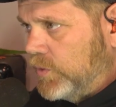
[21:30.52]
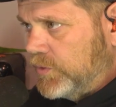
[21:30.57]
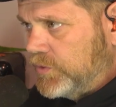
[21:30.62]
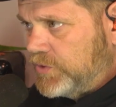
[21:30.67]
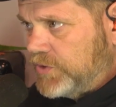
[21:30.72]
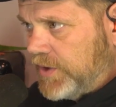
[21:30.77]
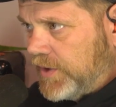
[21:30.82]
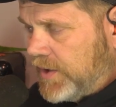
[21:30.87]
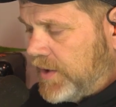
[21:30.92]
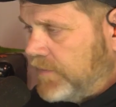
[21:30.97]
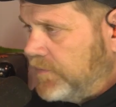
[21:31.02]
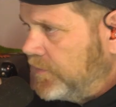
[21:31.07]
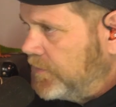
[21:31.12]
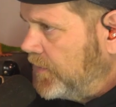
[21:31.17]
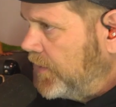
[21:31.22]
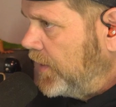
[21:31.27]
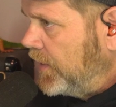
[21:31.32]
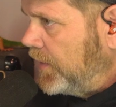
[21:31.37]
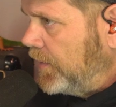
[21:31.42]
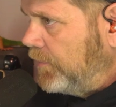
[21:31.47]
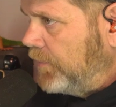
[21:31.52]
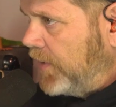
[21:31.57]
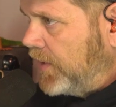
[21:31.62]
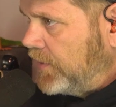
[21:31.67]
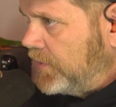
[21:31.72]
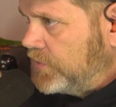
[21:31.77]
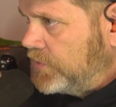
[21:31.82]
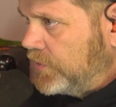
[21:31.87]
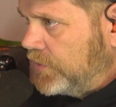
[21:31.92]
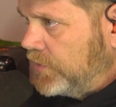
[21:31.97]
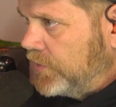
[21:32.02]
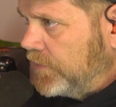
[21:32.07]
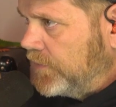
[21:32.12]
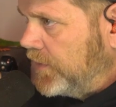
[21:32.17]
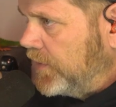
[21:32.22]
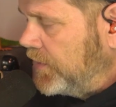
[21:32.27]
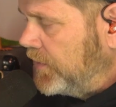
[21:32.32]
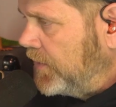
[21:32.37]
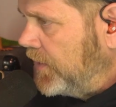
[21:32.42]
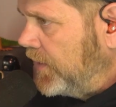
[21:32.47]
We'll check everything, make sure
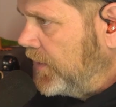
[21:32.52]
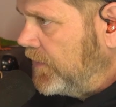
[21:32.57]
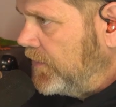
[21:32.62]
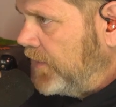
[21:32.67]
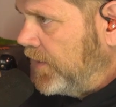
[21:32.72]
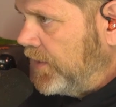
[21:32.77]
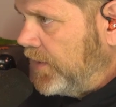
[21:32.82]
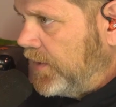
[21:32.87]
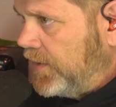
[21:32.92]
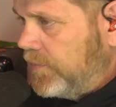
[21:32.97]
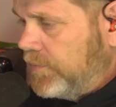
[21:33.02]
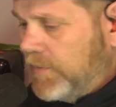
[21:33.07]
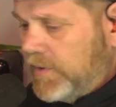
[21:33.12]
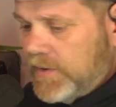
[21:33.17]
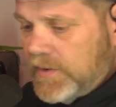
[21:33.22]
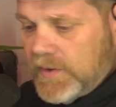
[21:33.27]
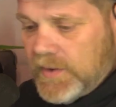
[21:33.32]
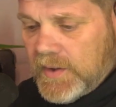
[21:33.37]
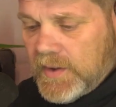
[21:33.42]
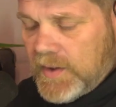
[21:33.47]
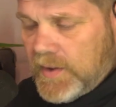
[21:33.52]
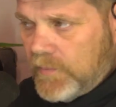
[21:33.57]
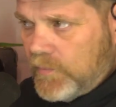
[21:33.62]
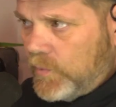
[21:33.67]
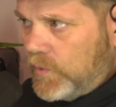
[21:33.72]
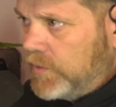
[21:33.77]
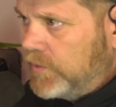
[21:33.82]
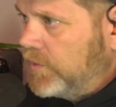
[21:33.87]
that they need money, and